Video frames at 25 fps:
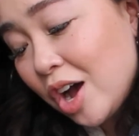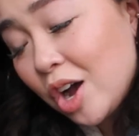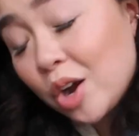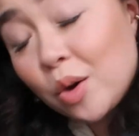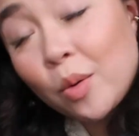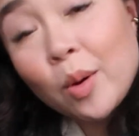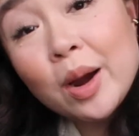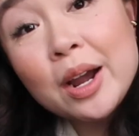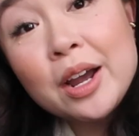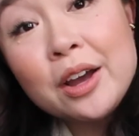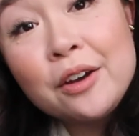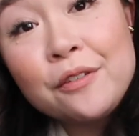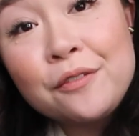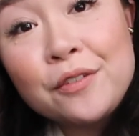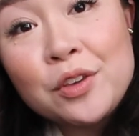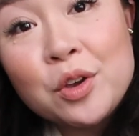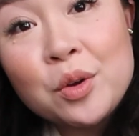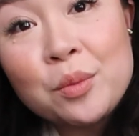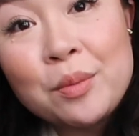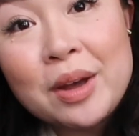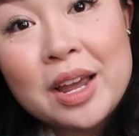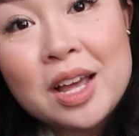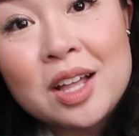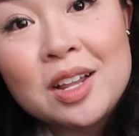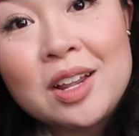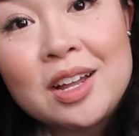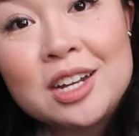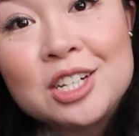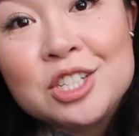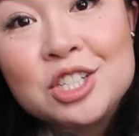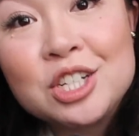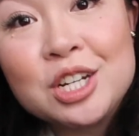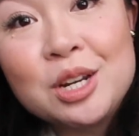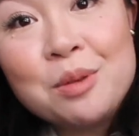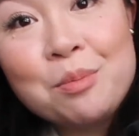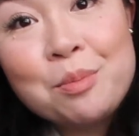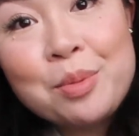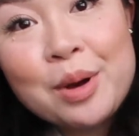quite a few in my
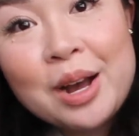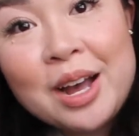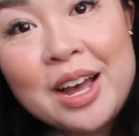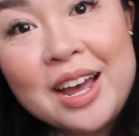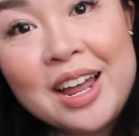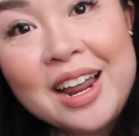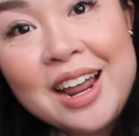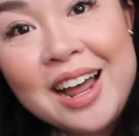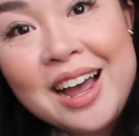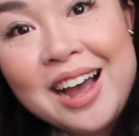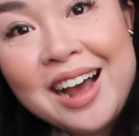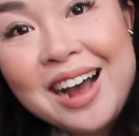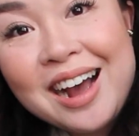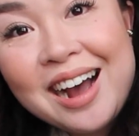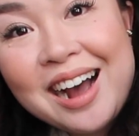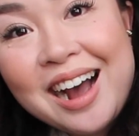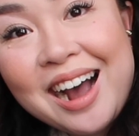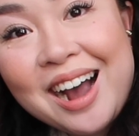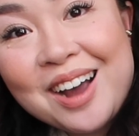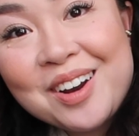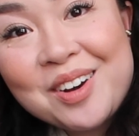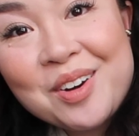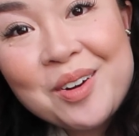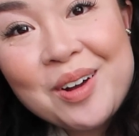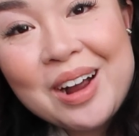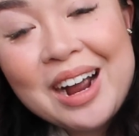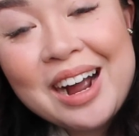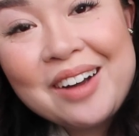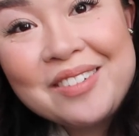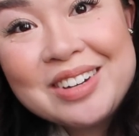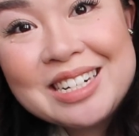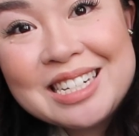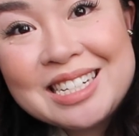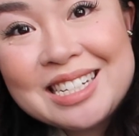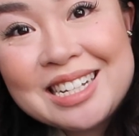collection, but I don't know, I haven't